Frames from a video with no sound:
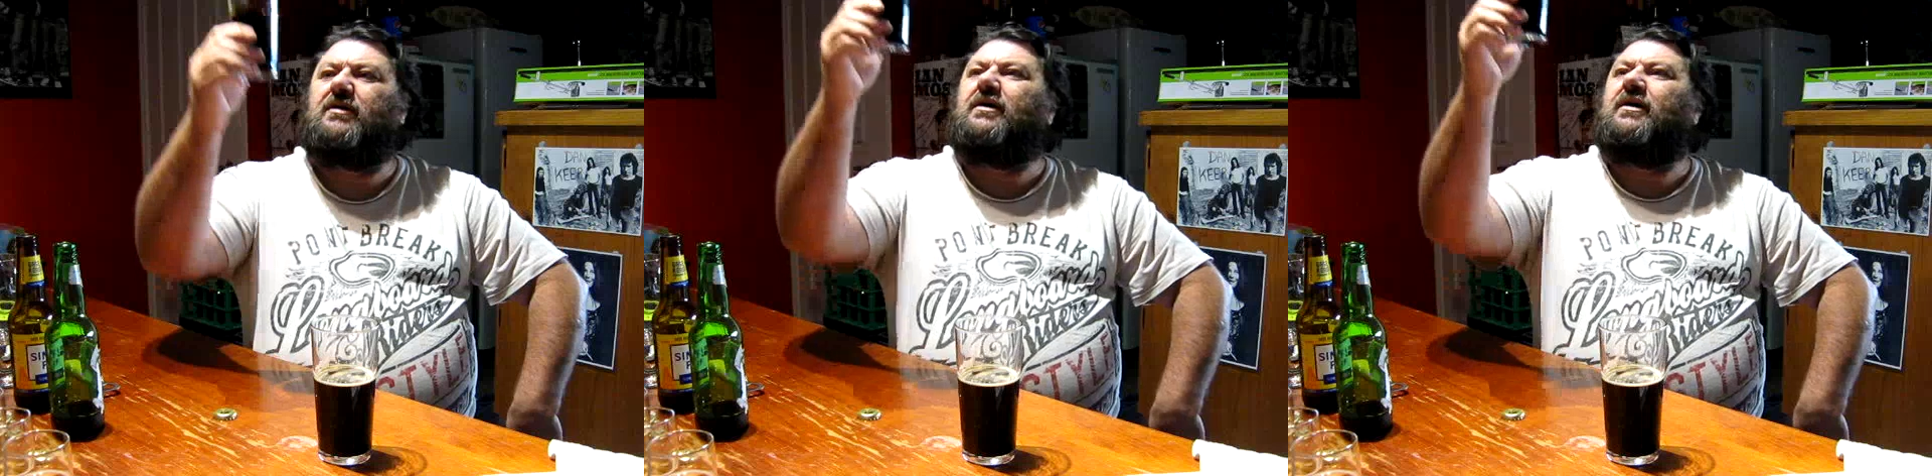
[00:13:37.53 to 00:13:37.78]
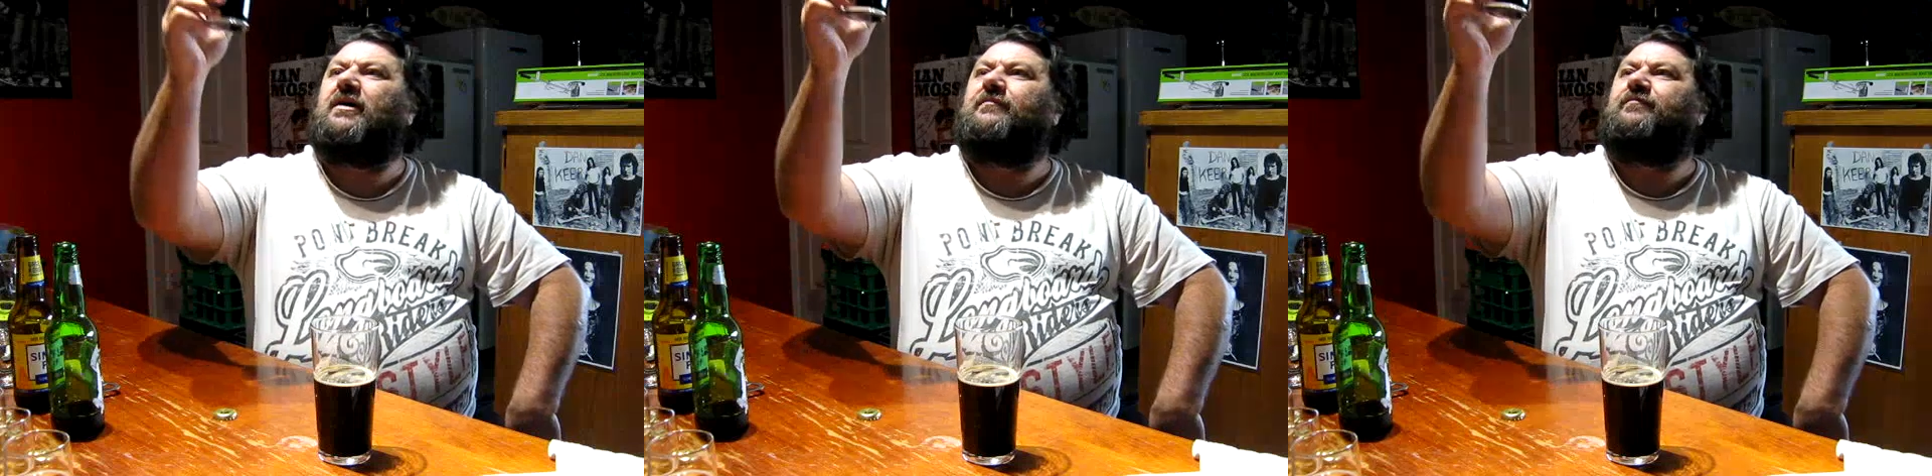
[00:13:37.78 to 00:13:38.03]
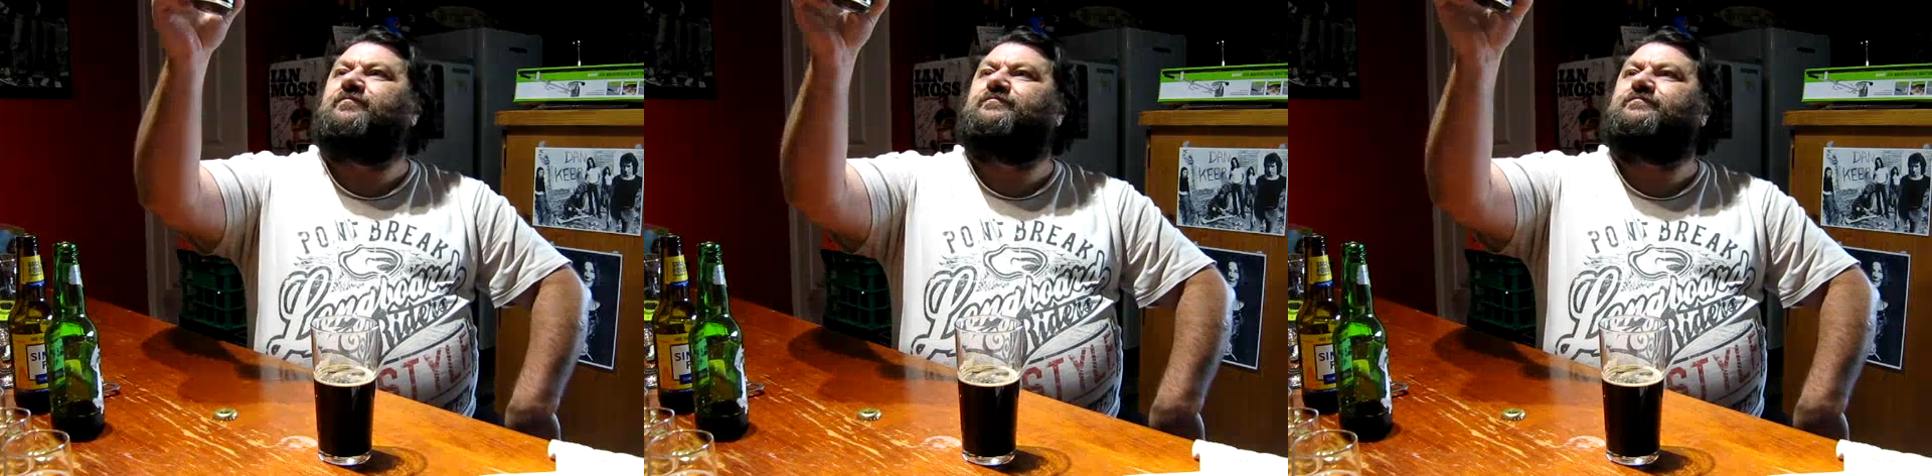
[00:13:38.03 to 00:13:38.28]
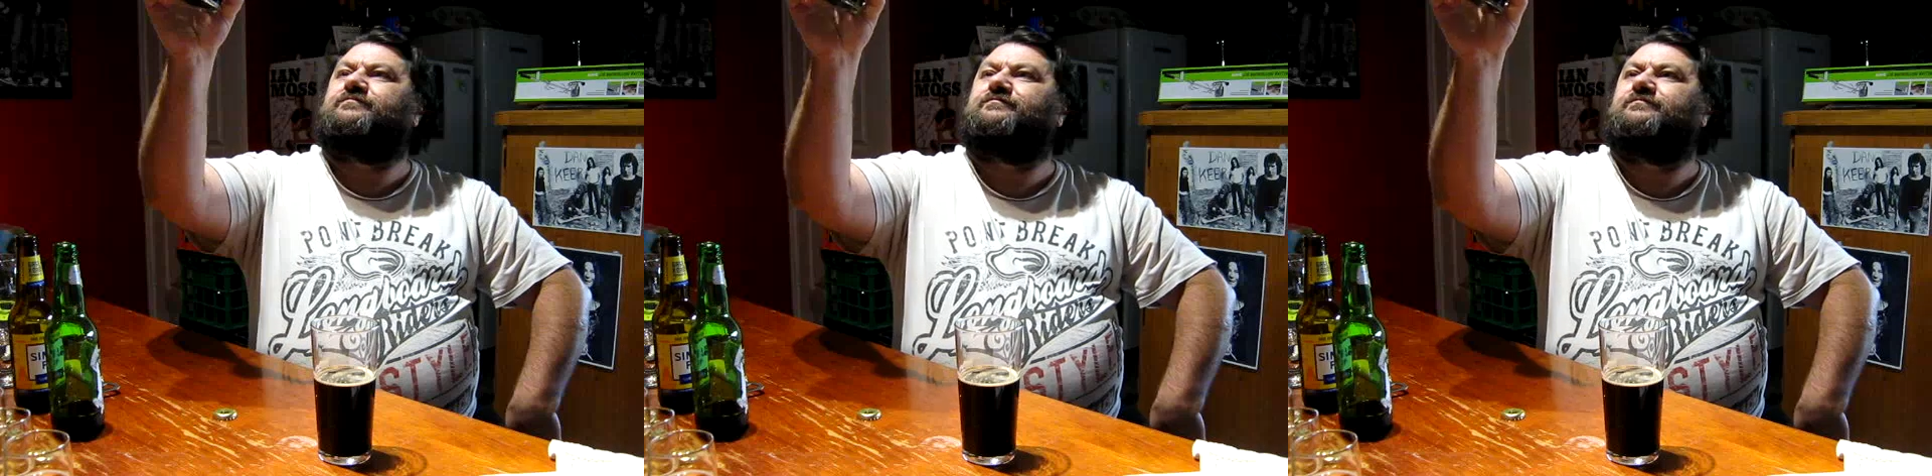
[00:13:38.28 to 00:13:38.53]

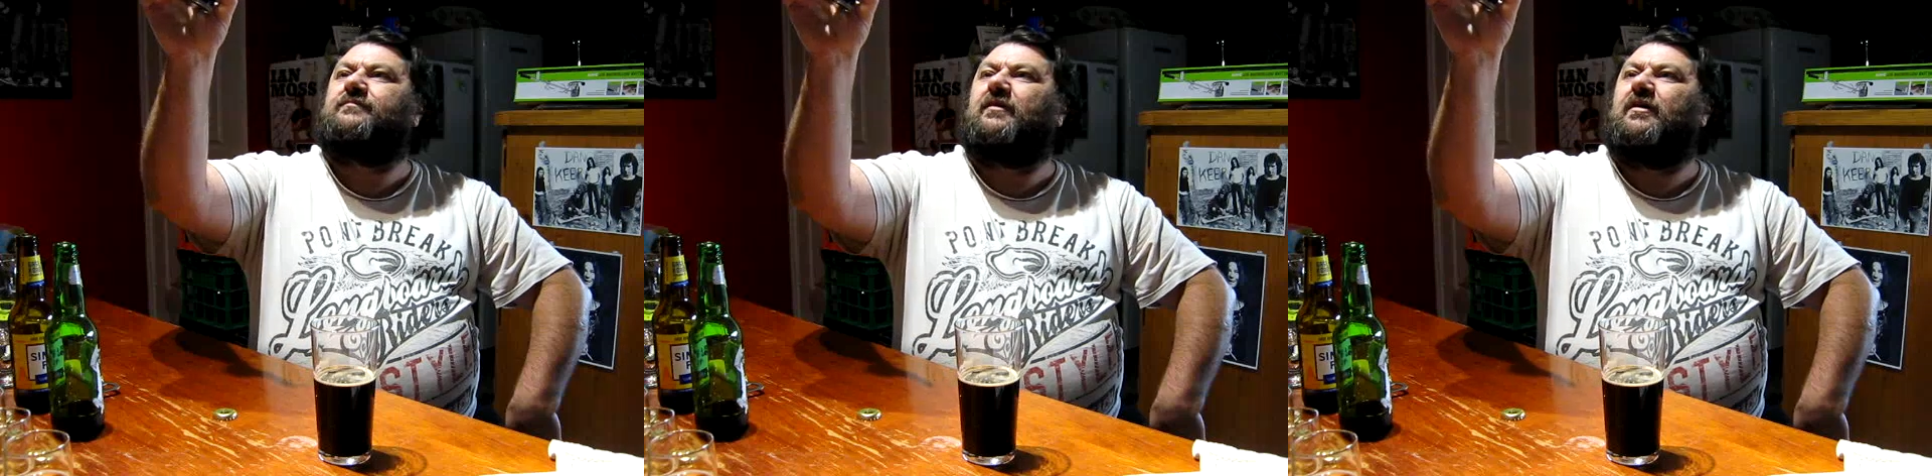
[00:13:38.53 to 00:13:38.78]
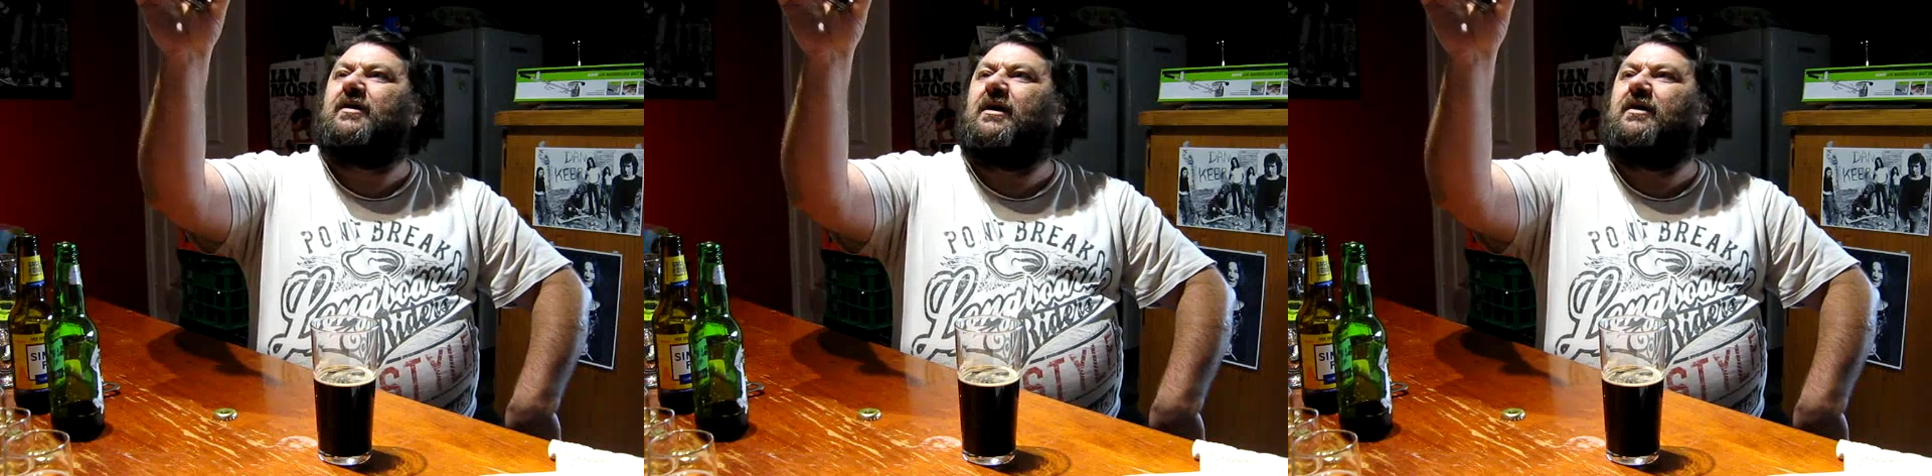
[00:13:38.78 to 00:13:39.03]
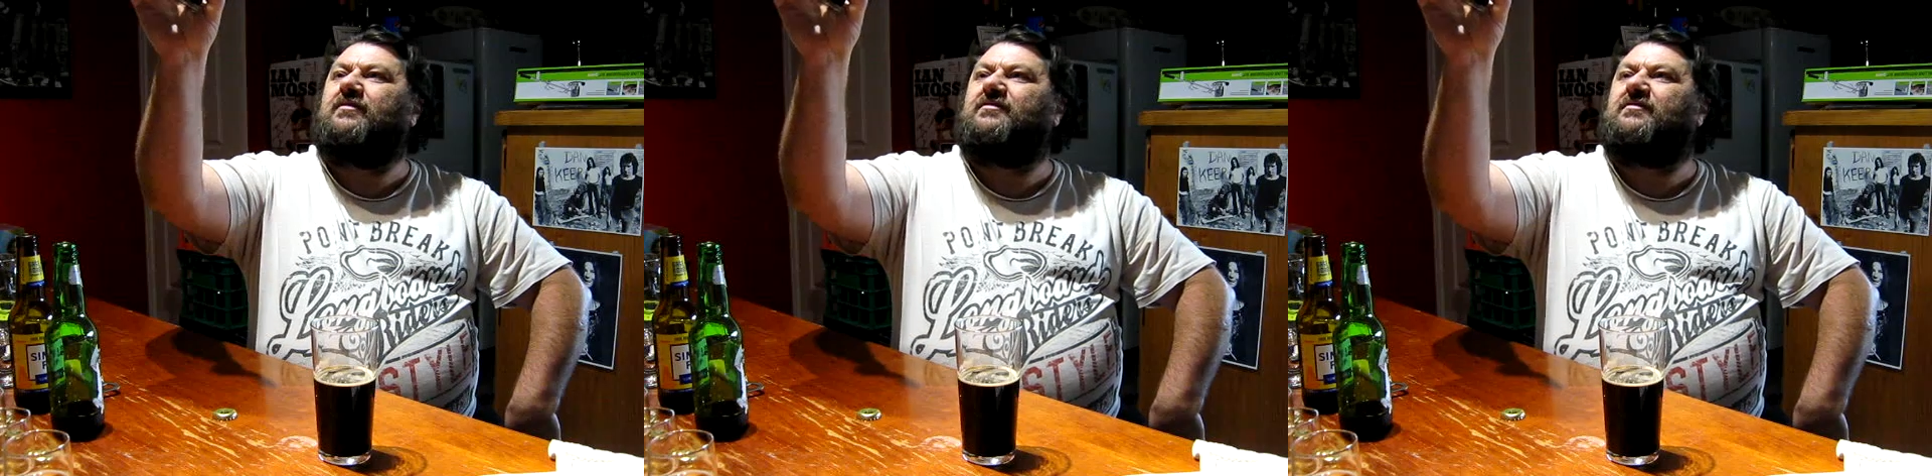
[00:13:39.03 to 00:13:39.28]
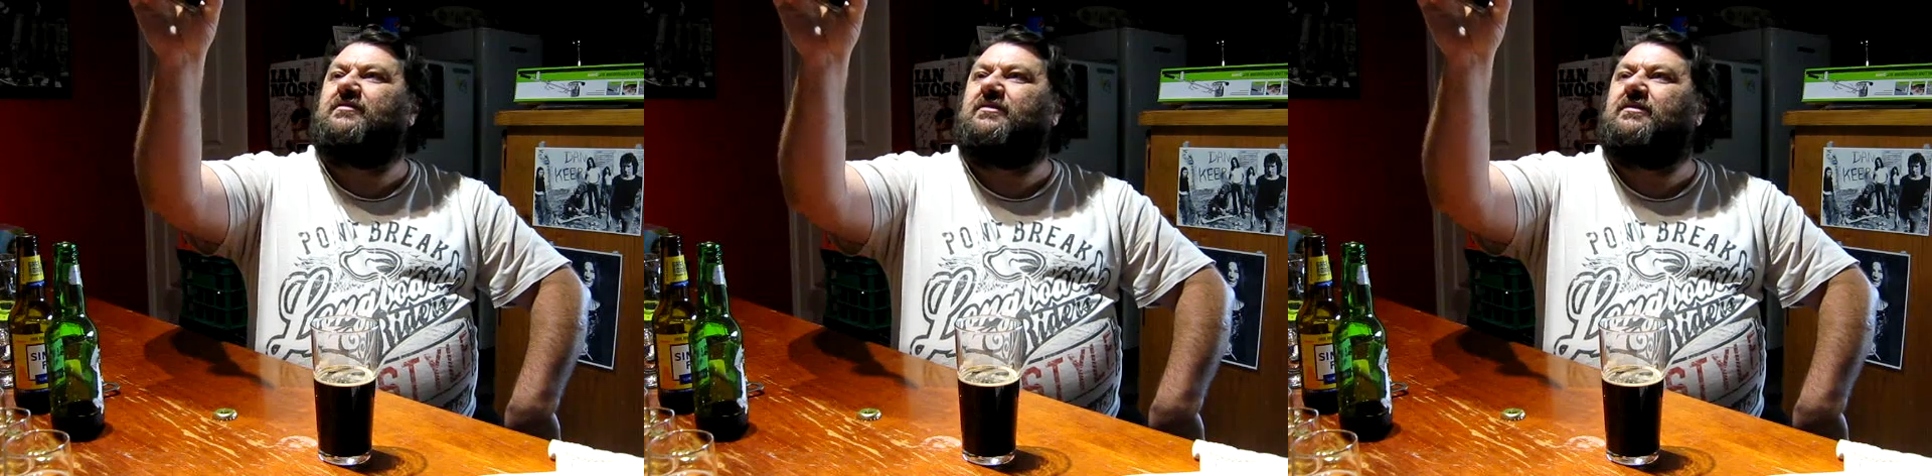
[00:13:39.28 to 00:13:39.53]
I can't
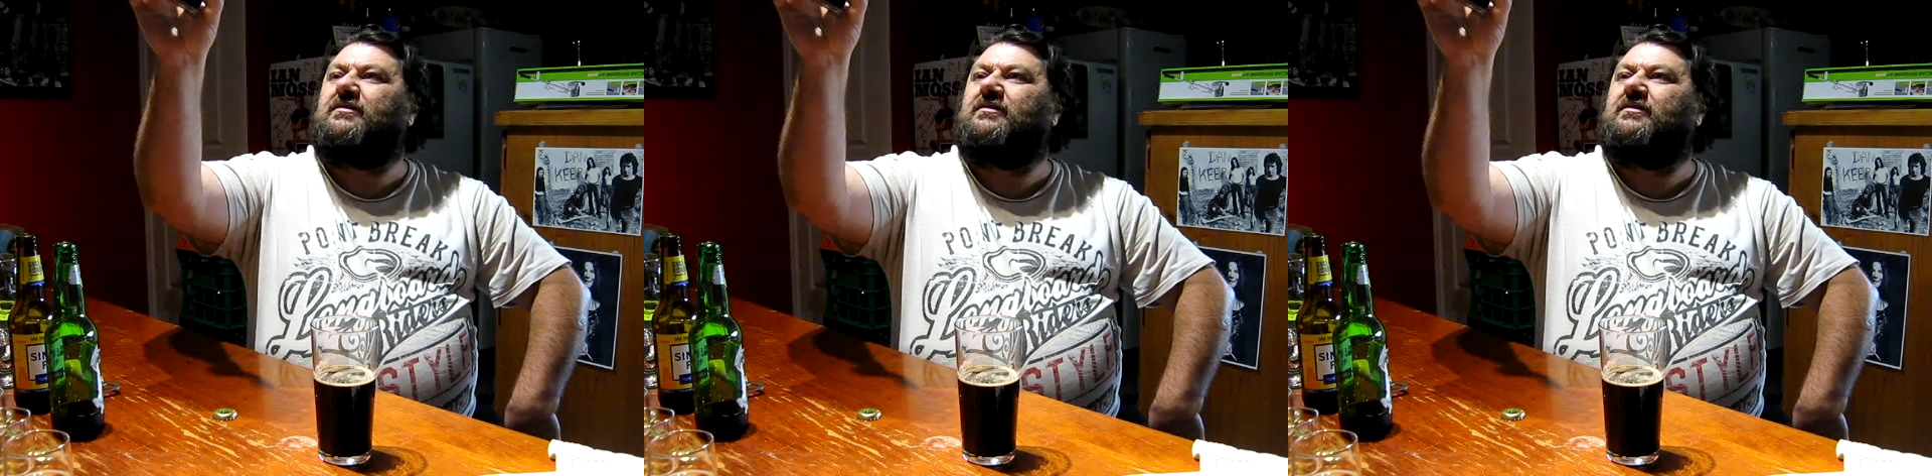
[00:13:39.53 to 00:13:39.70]
see.